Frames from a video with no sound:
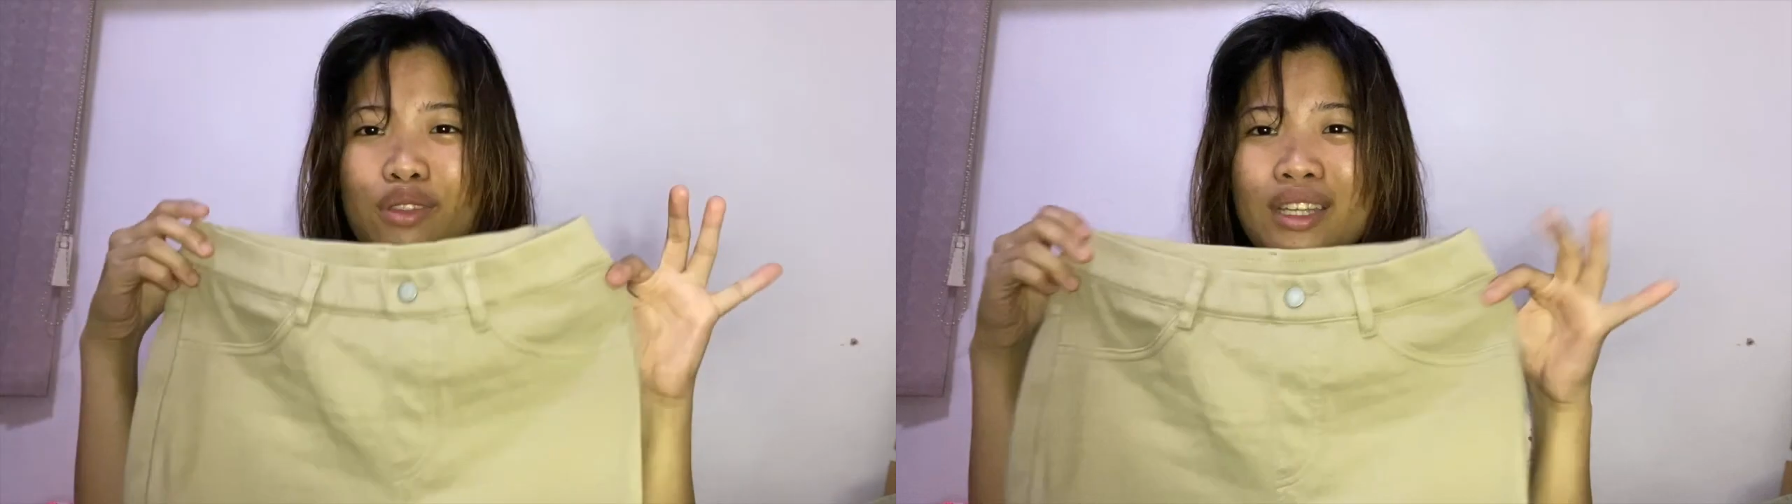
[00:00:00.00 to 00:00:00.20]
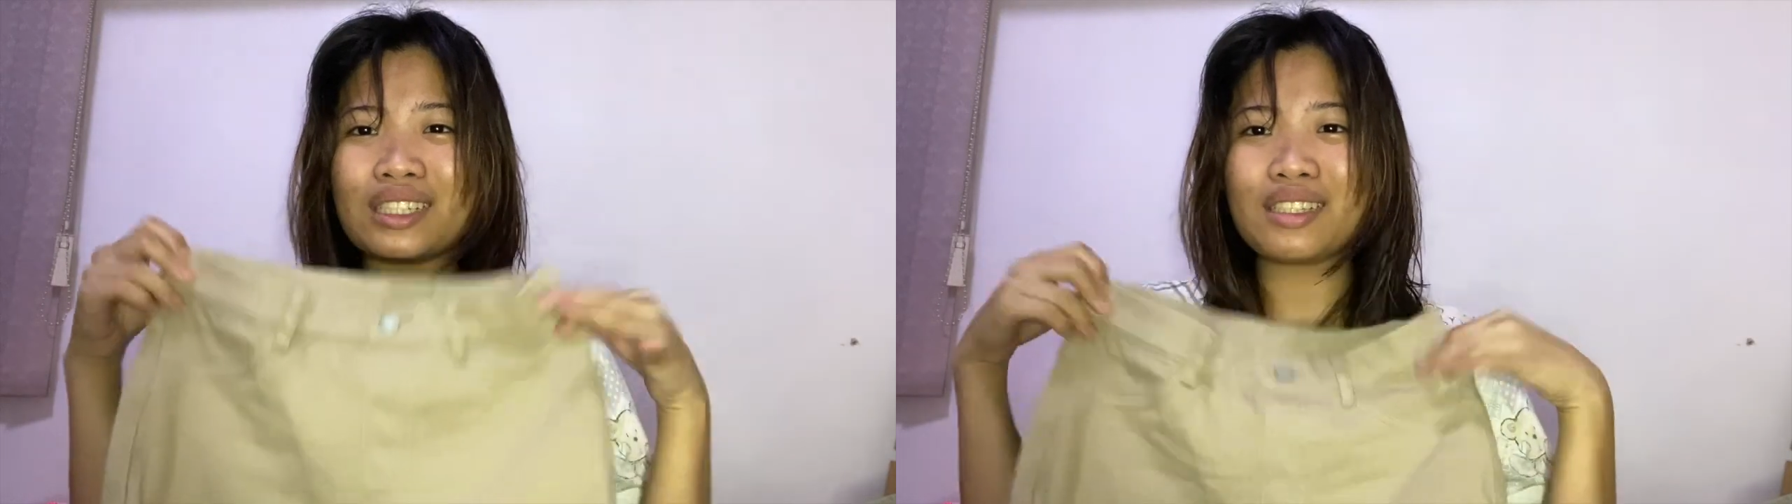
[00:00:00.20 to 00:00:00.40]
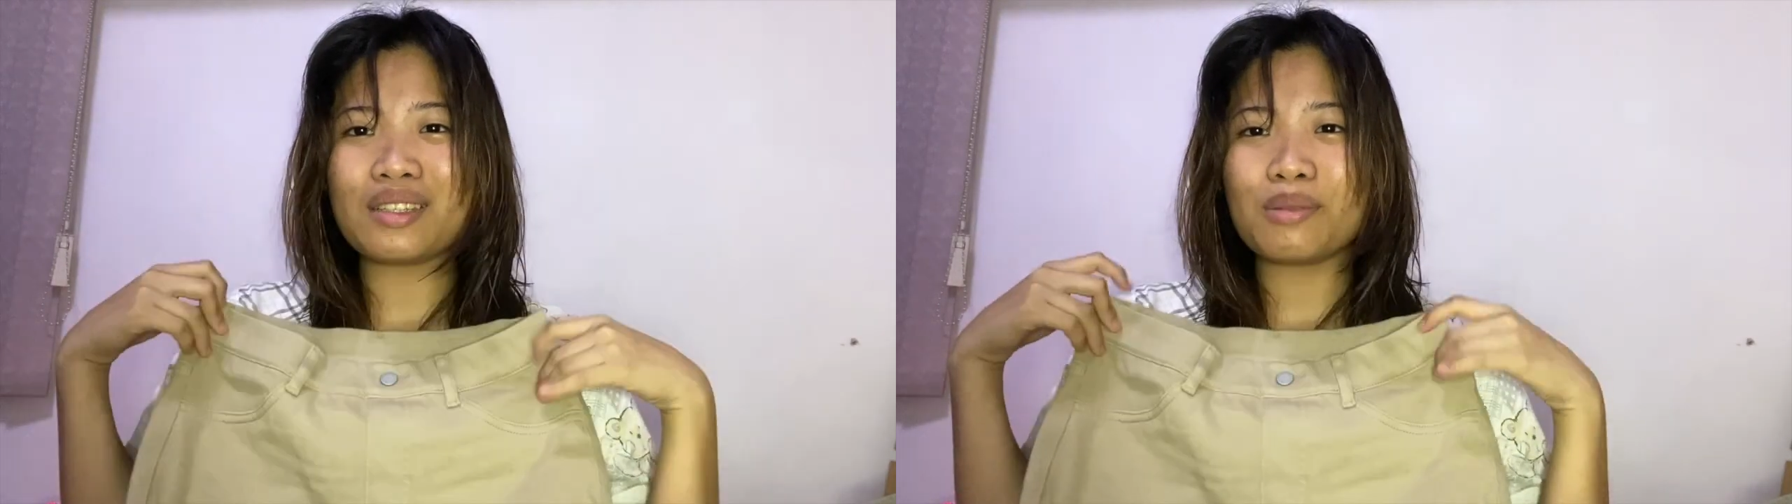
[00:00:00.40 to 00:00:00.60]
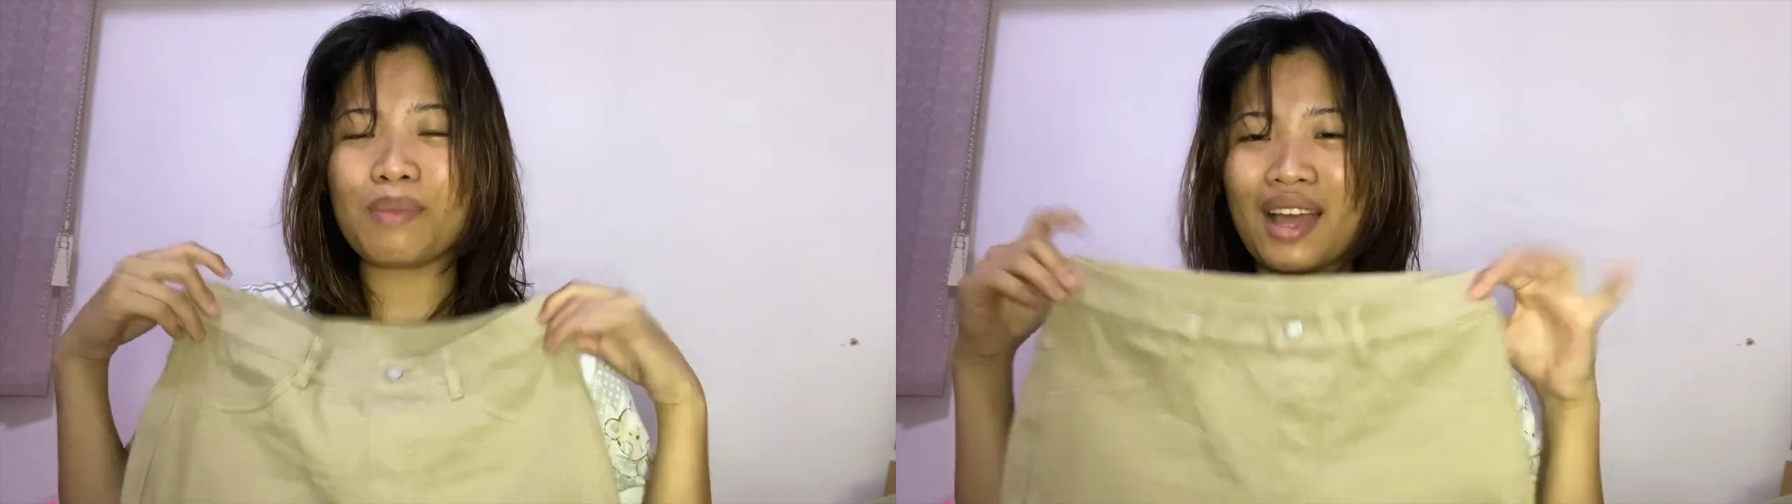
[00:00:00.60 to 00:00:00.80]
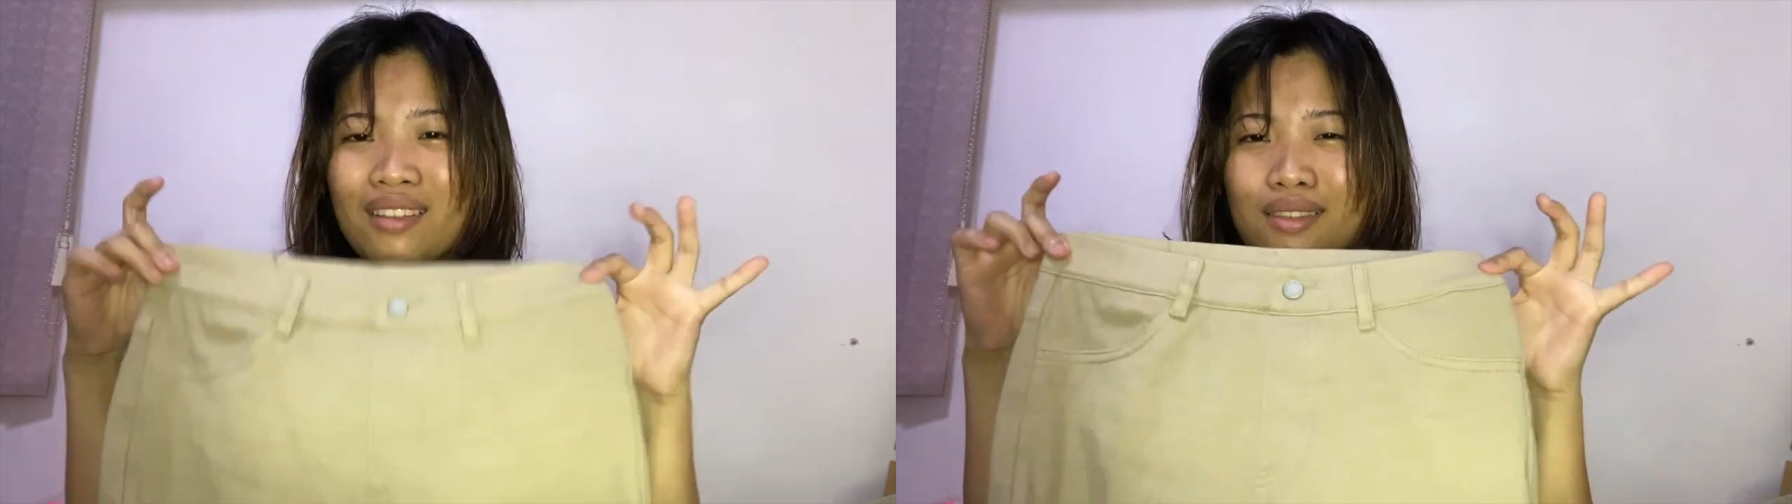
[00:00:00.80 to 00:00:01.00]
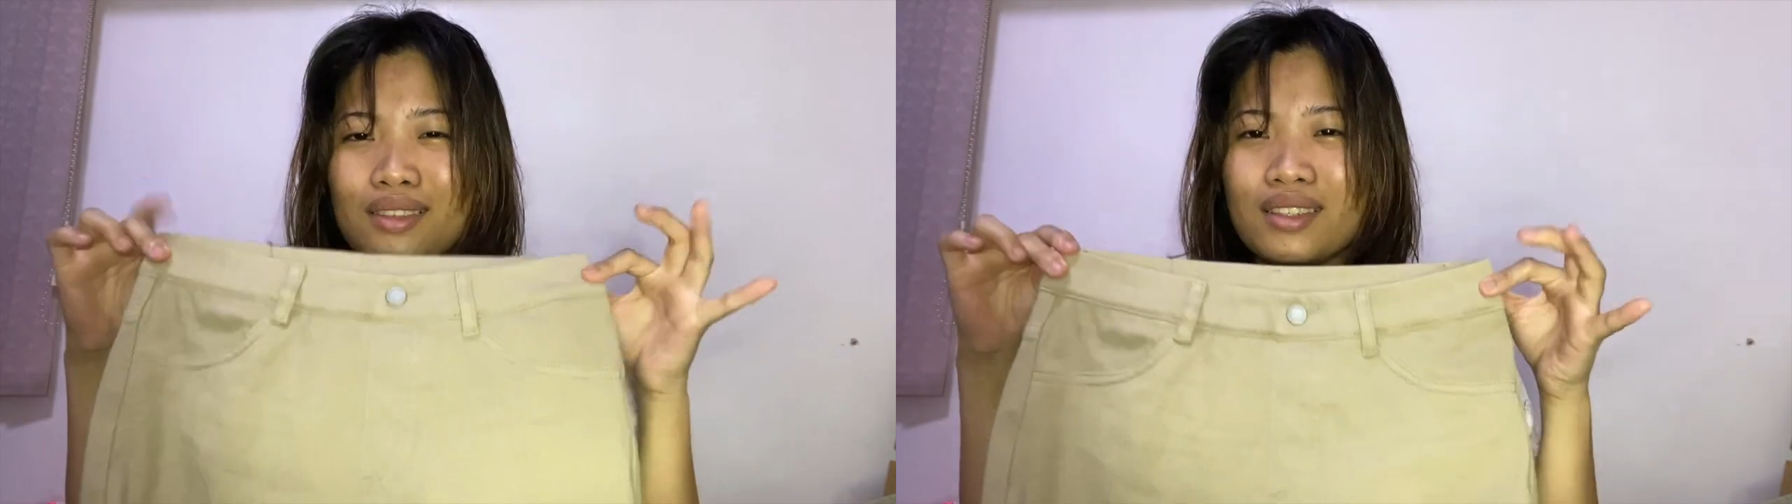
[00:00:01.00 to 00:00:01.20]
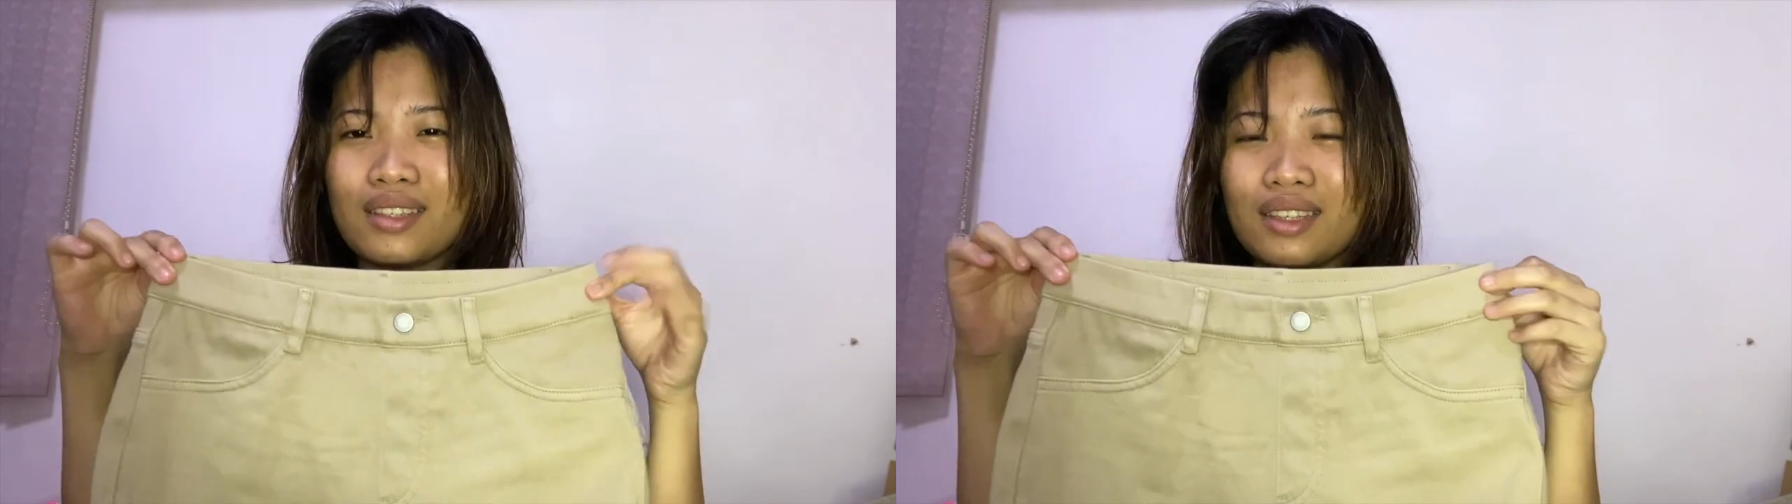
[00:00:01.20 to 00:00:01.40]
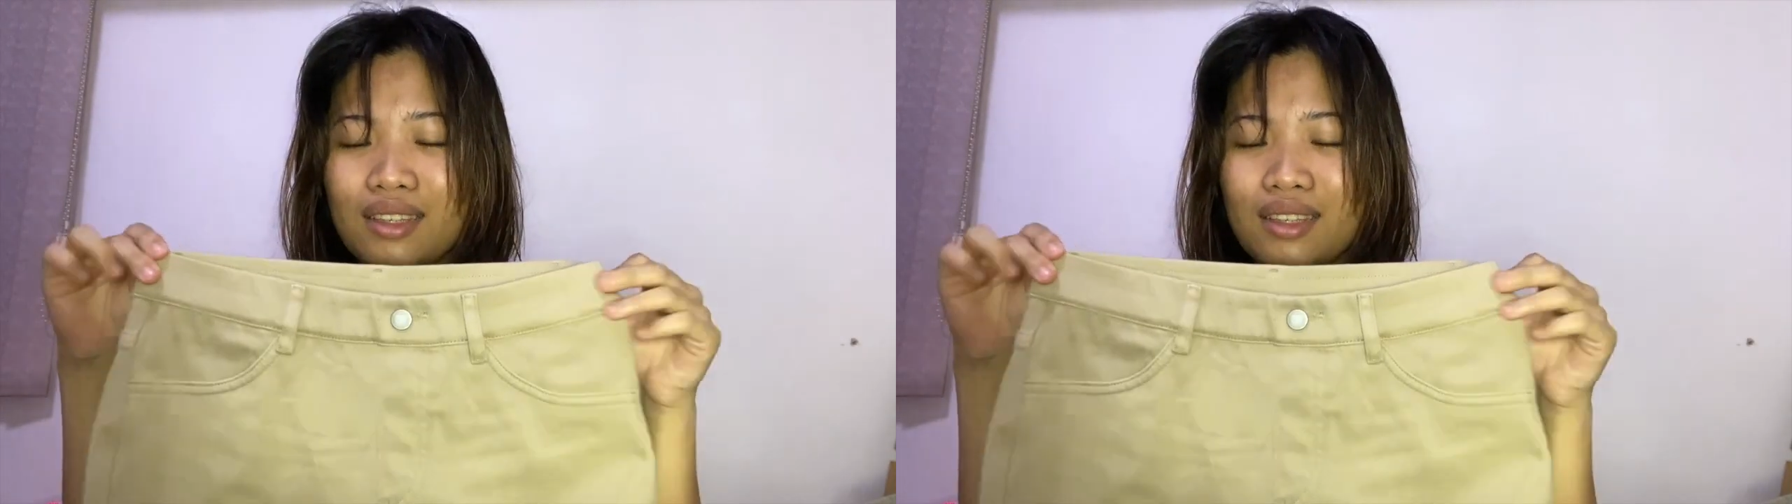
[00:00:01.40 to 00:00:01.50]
think this is pants.